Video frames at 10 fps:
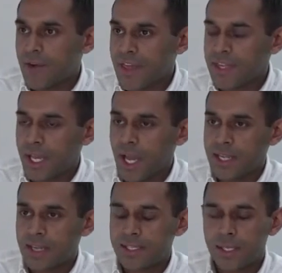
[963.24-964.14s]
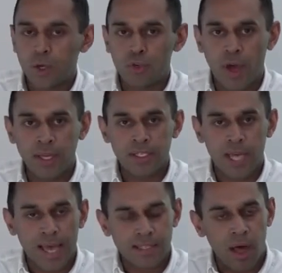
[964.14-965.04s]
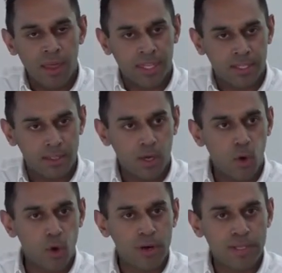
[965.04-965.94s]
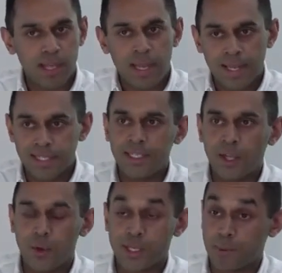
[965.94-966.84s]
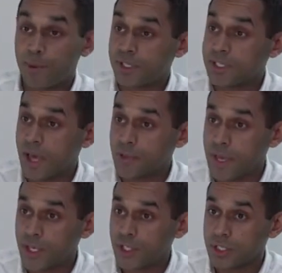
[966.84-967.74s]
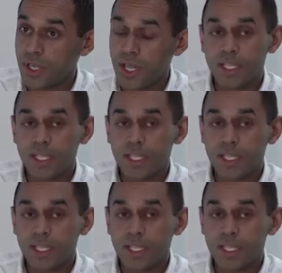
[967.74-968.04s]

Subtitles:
their ethnic identity on Grindr as other or as Latino as opposed to South Asian,